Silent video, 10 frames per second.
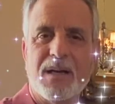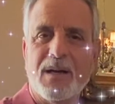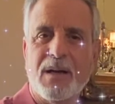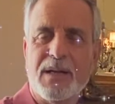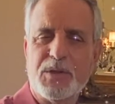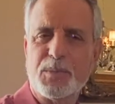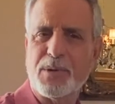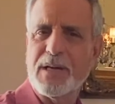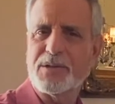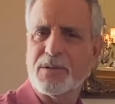
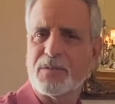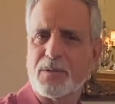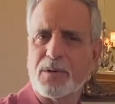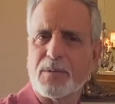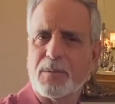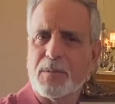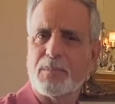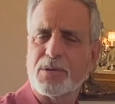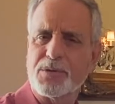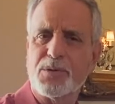Inspiration for
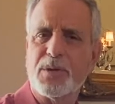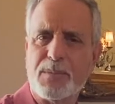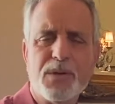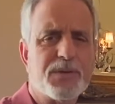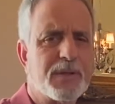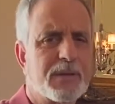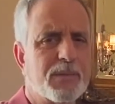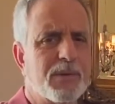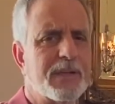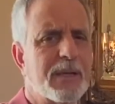pursuing music
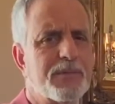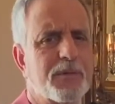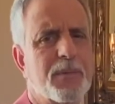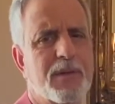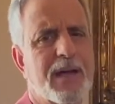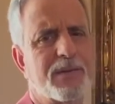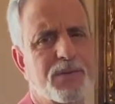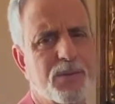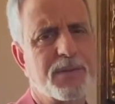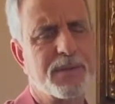really comes from a lot of
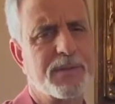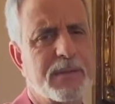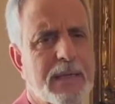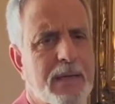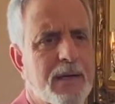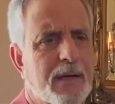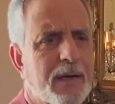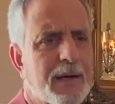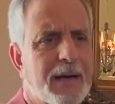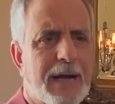sources.
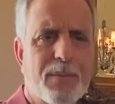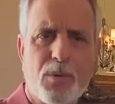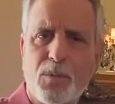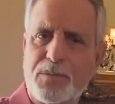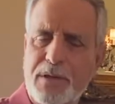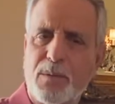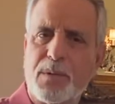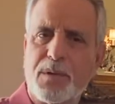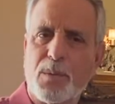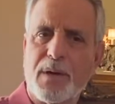I will deal
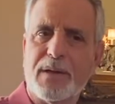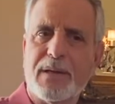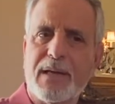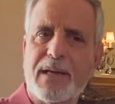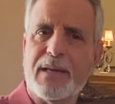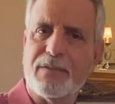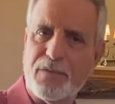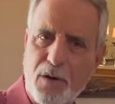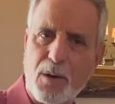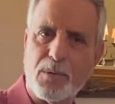with the one in
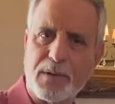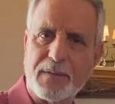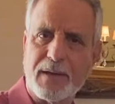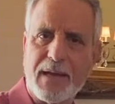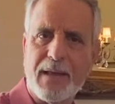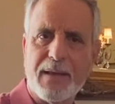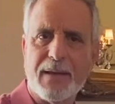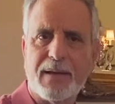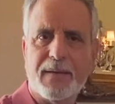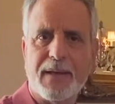Fallbrook
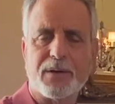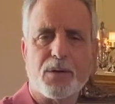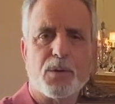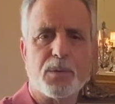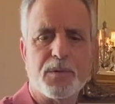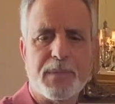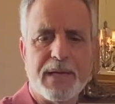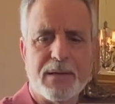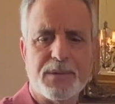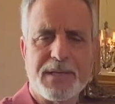that occurred with
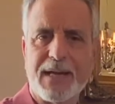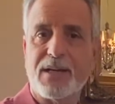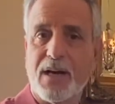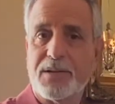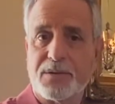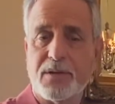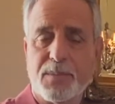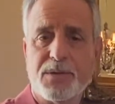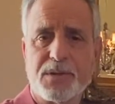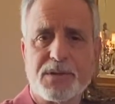me. It was at a concert, a
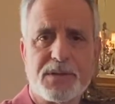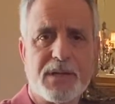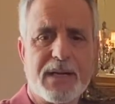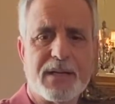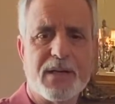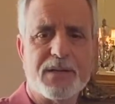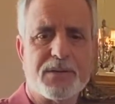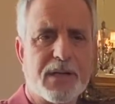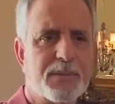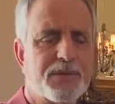Music Society
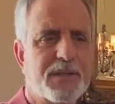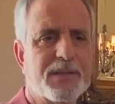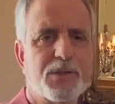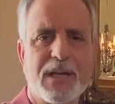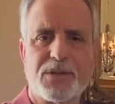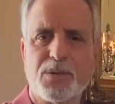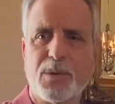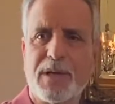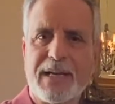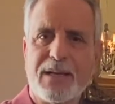concert. I was sitting next to a
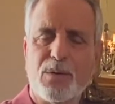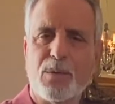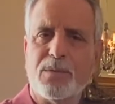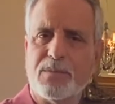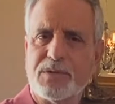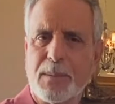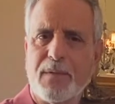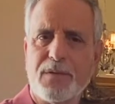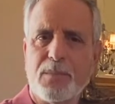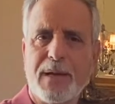lady who some
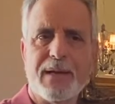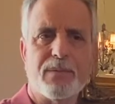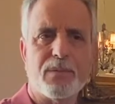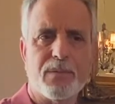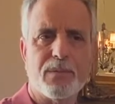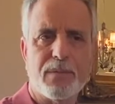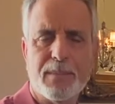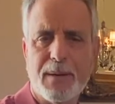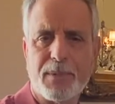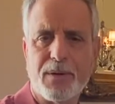of you may remember.